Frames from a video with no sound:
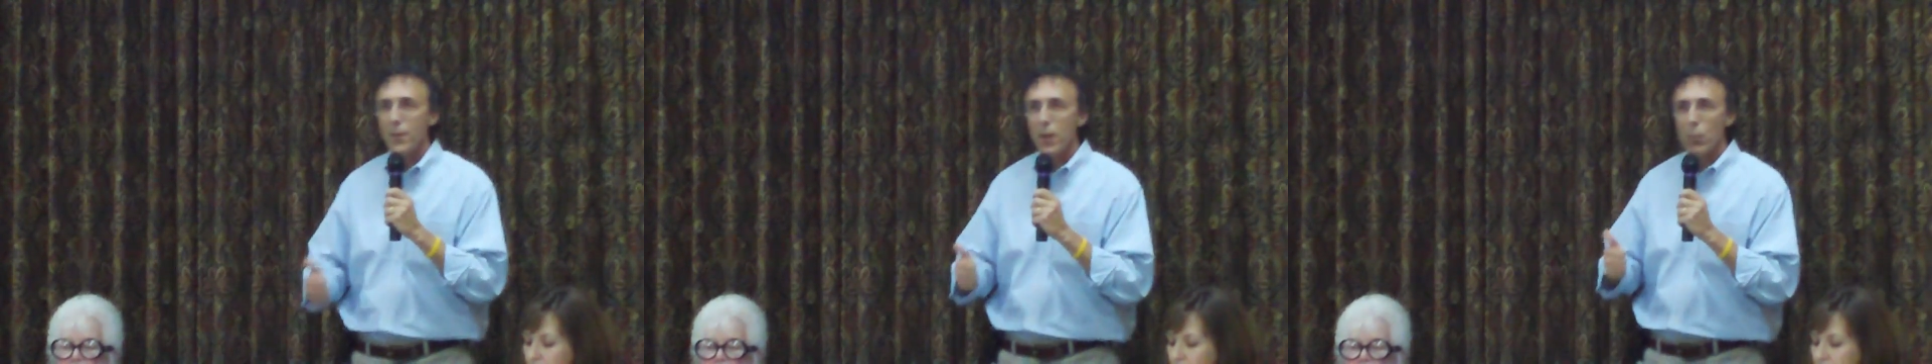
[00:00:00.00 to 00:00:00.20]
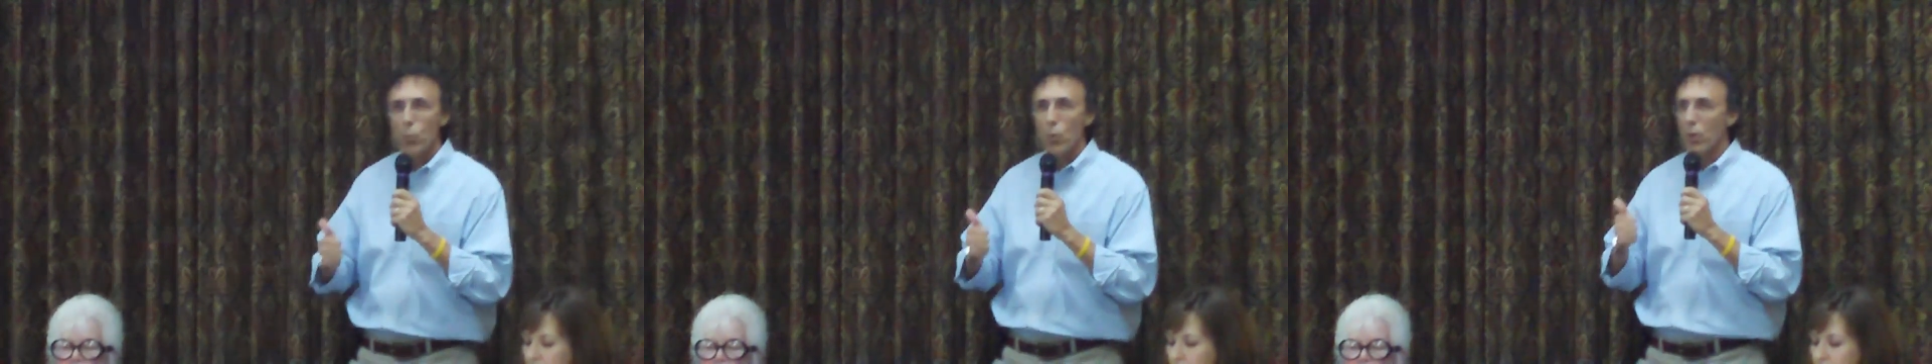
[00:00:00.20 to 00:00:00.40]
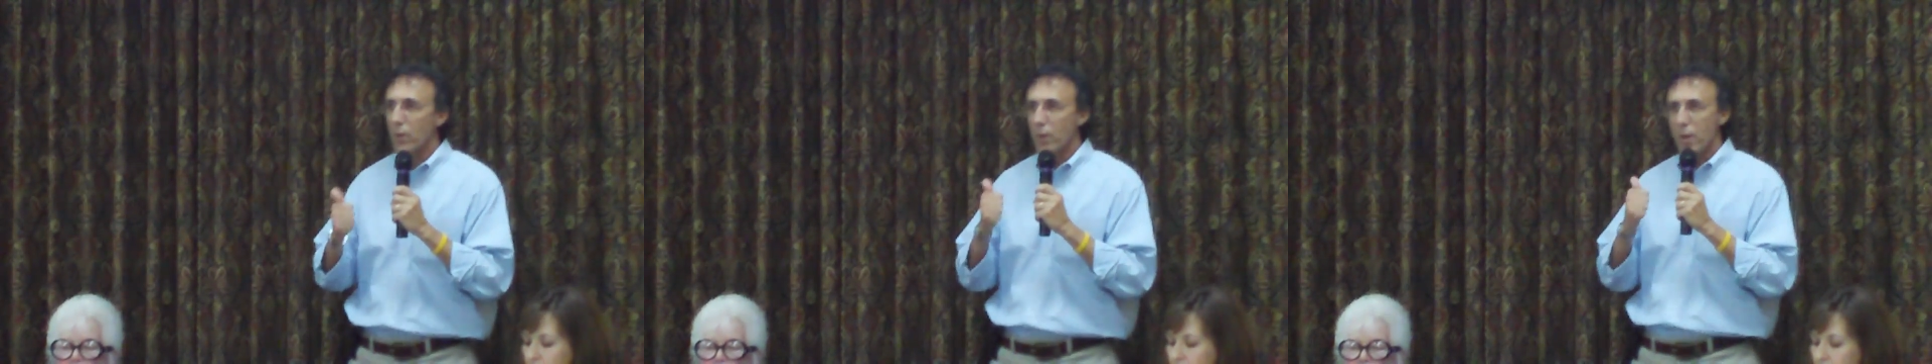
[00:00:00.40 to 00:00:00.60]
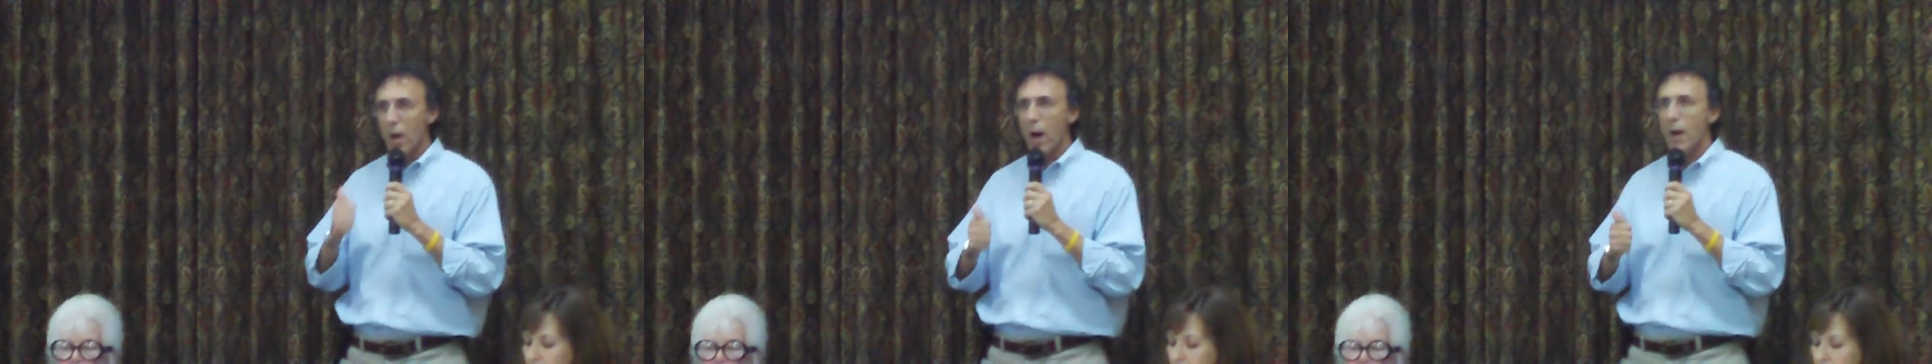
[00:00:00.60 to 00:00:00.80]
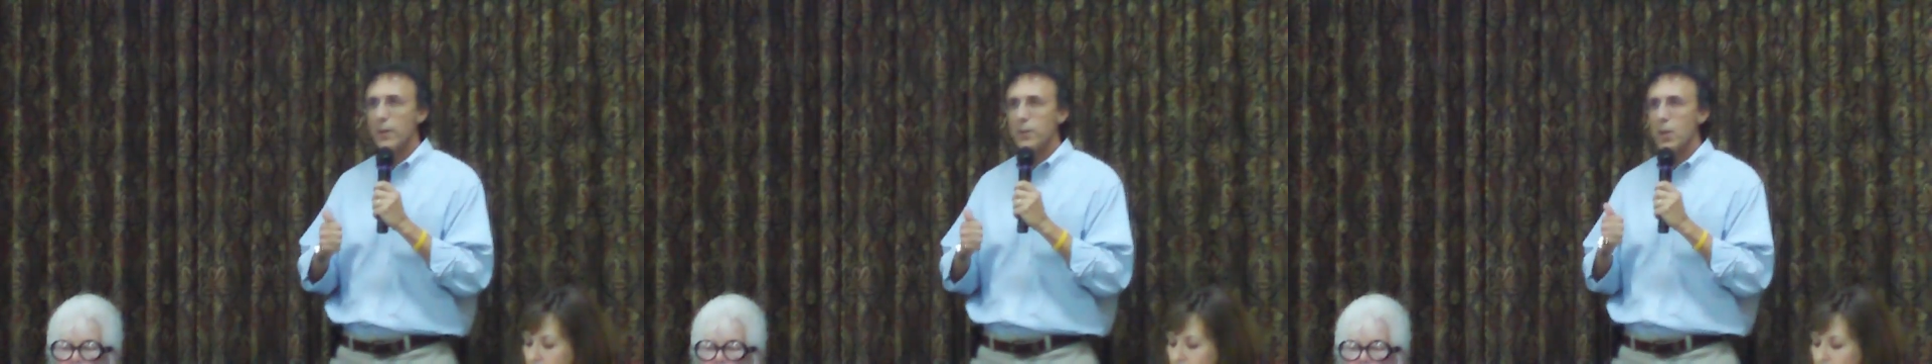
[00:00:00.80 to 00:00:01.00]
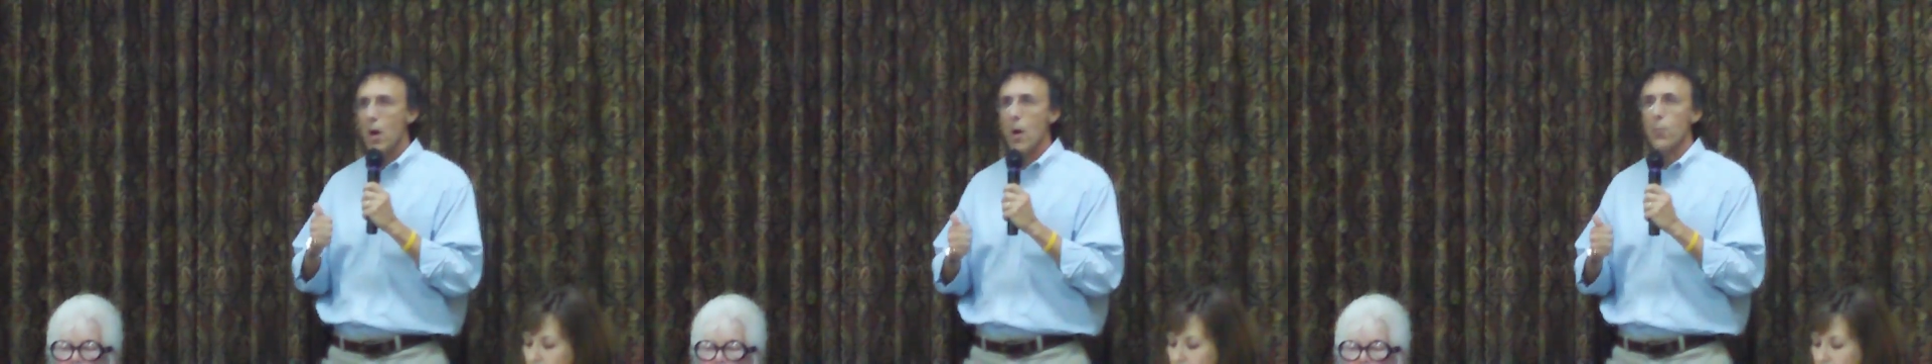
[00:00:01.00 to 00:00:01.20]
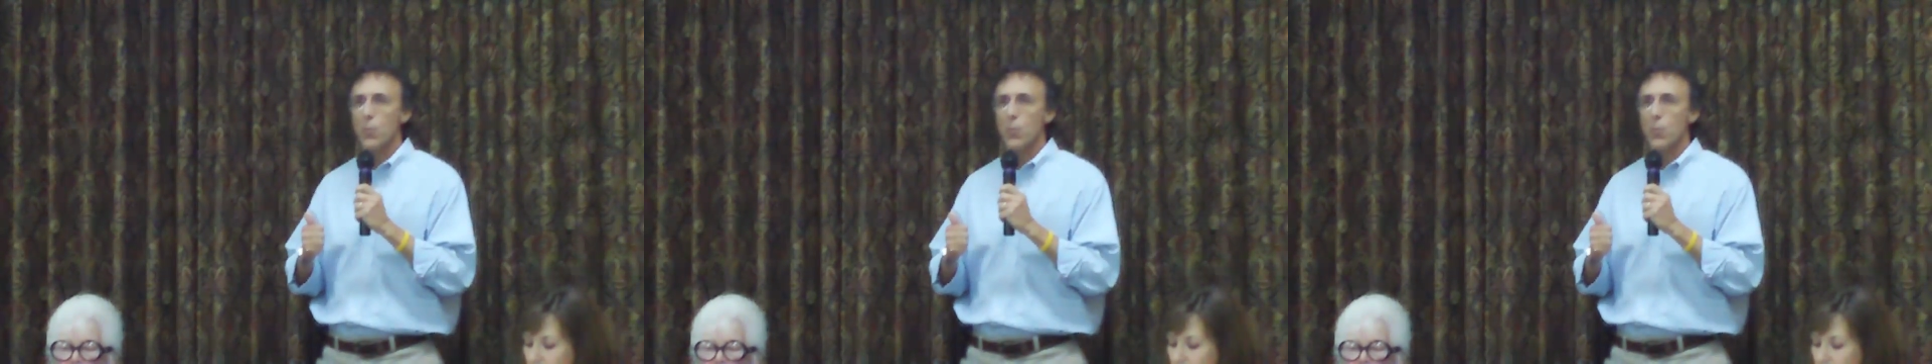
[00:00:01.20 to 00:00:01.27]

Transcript: and that will not